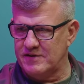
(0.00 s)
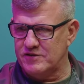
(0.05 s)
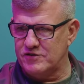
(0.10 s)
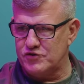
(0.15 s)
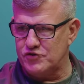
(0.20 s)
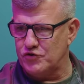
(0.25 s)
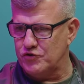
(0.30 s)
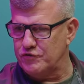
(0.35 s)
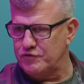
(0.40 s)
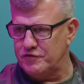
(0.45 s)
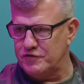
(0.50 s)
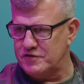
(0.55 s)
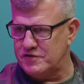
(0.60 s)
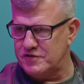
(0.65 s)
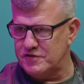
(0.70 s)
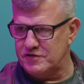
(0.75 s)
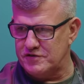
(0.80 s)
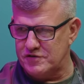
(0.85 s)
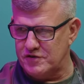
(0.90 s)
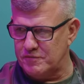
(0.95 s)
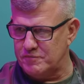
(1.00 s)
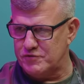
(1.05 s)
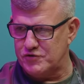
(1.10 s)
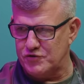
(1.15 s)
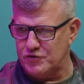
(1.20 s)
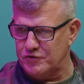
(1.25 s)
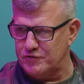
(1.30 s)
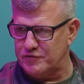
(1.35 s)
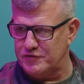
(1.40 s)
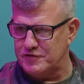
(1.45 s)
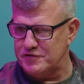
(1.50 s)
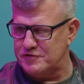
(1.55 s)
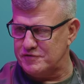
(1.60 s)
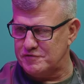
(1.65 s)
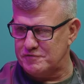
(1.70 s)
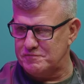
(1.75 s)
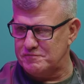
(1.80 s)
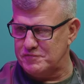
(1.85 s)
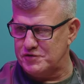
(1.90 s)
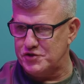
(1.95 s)
surface and subsurface
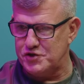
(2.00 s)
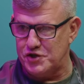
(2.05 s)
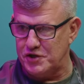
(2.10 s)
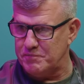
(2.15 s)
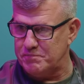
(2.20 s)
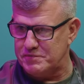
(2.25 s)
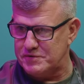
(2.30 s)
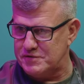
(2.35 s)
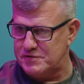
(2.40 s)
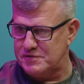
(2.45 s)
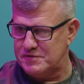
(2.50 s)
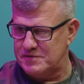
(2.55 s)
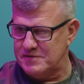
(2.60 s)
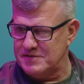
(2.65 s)
ships,